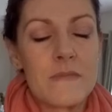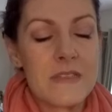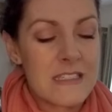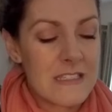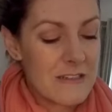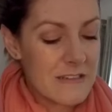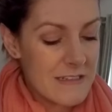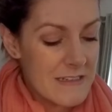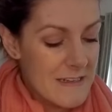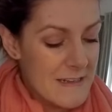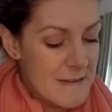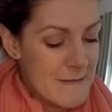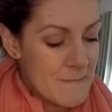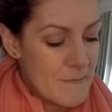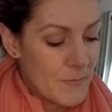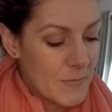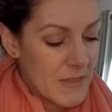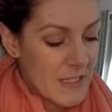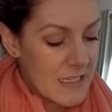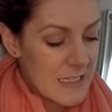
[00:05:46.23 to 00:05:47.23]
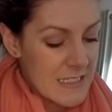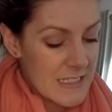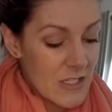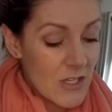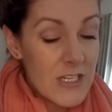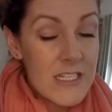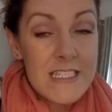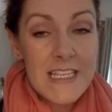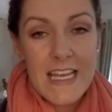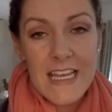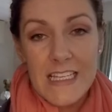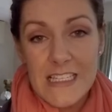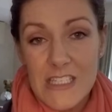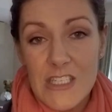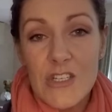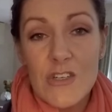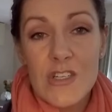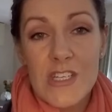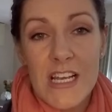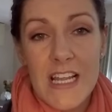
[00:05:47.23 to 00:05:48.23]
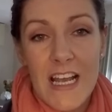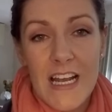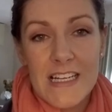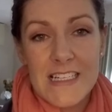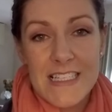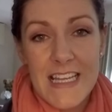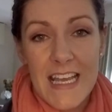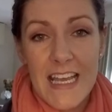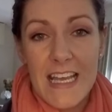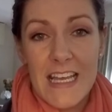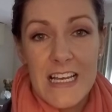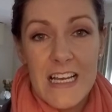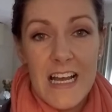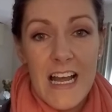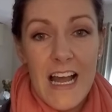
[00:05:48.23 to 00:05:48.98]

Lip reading: So Sunday is usually our day